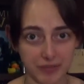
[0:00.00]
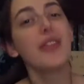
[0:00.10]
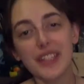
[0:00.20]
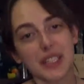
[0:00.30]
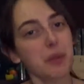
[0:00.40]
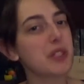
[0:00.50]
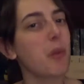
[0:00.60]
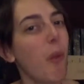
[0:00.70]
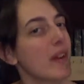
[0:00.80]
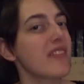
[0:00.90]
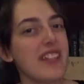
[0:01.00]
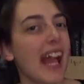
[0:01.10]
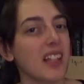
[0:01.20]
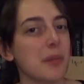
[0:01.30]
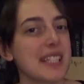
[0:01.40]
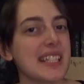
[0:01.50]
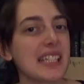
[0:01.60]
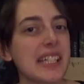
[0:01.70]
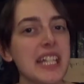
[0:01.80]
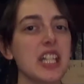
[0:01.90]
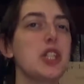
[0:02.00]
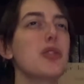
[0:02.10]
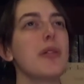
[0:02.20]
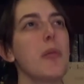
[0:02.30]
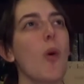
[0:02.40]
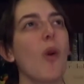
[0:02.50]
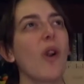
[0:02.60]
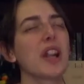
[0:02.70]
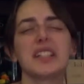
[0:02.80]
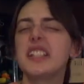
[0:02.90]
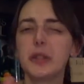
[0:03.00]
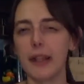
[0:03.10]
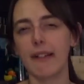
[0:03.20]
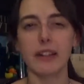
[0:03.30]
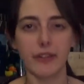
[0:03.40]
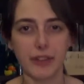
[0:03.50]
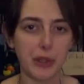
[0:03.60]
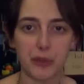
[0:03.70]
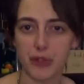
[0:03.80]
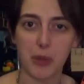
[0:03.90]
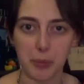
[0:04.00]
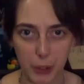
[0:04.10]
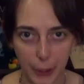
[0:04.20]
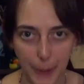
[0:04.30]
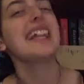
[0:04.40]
This was one of the elements that lended to a more literary feel for the book.